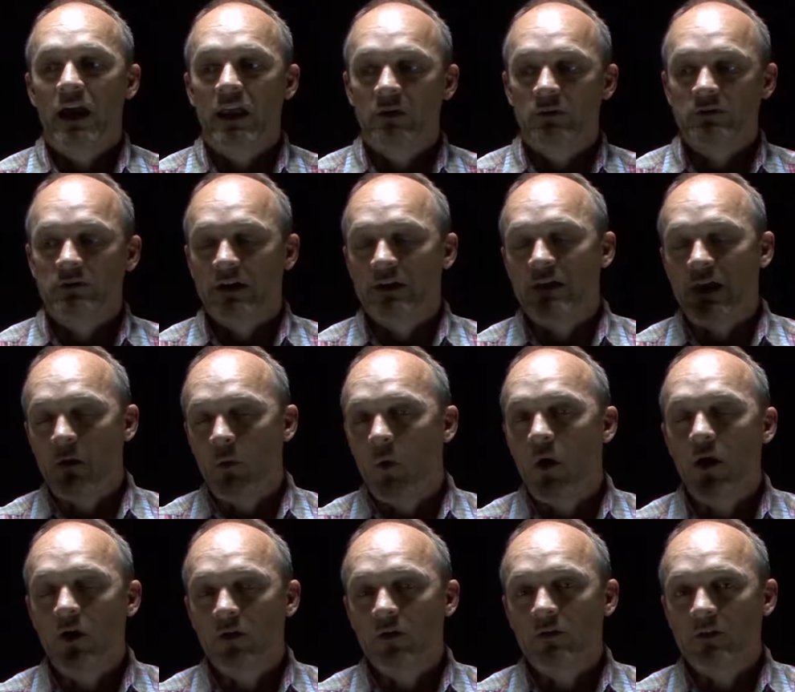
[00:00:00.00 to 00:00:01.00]
And it was like
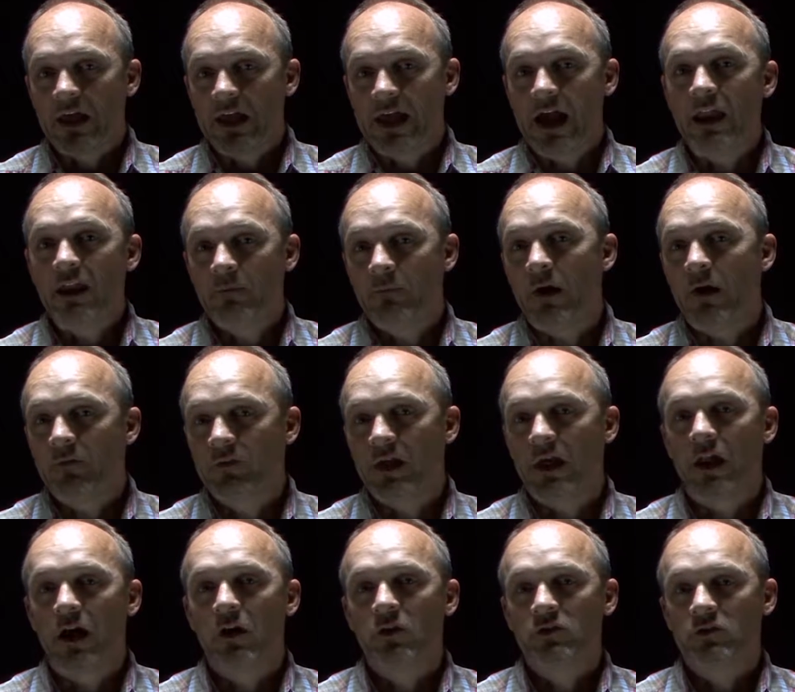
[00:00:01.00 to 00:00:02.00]
they got up off
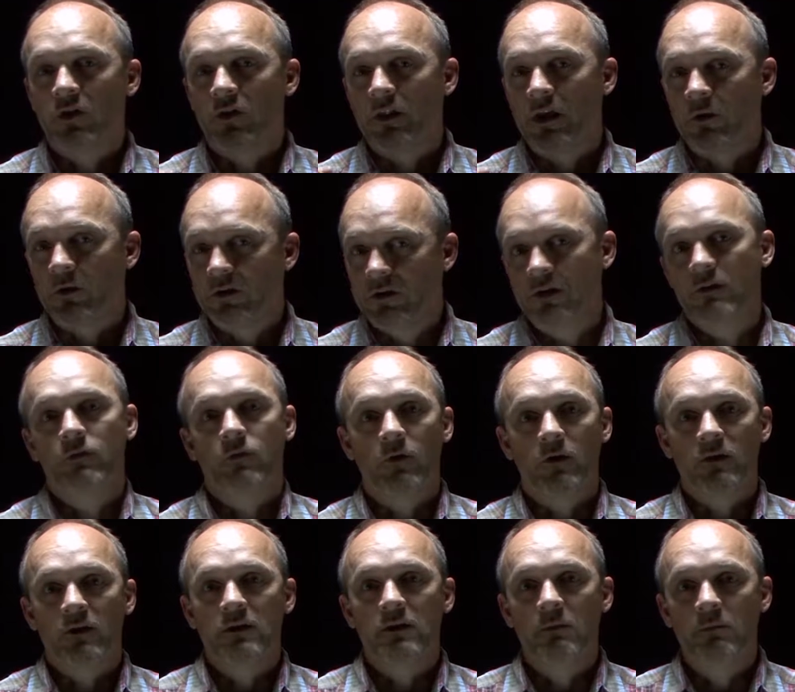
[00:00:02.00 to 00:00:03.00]
that altar, and they were
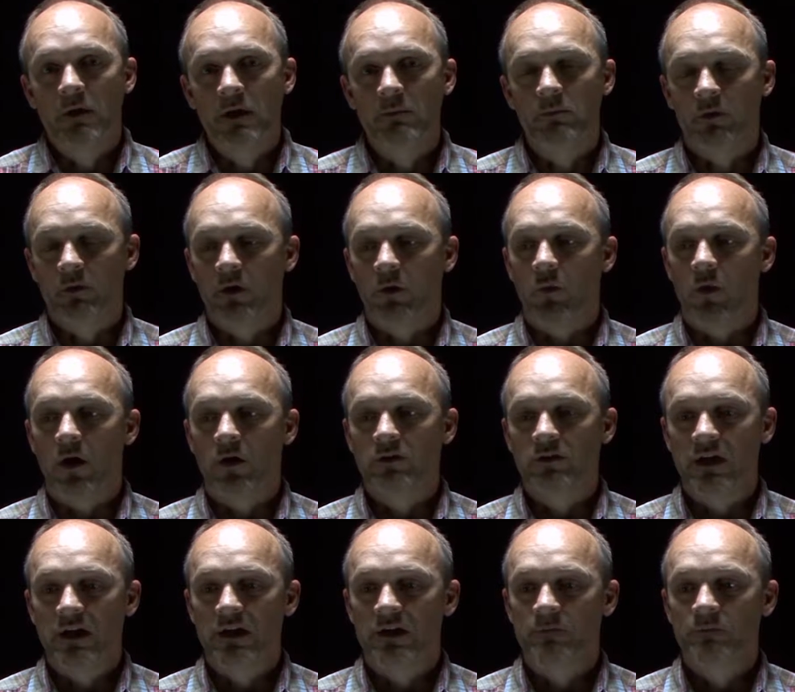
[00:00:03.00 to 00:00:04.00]
different than the people that
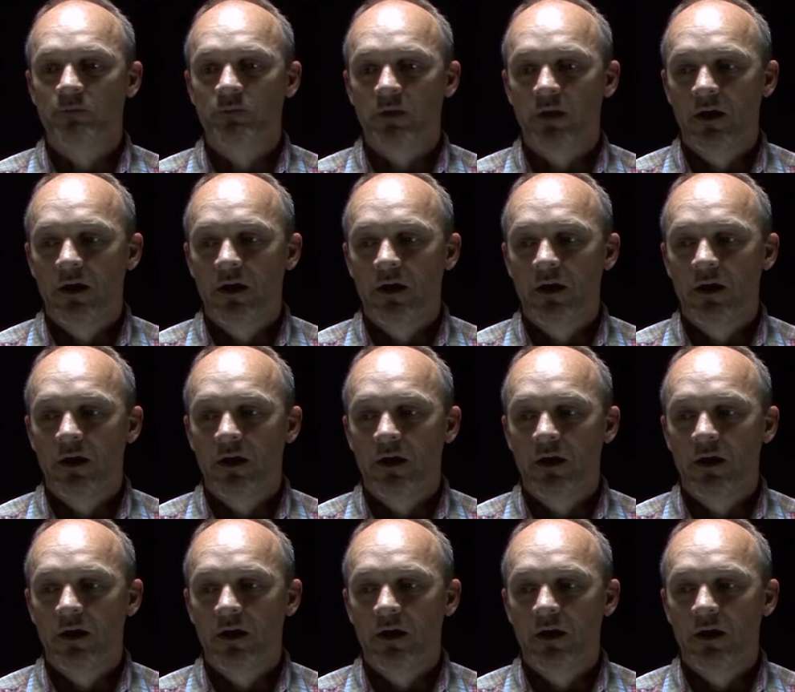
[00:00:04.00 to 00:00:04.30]
walked in.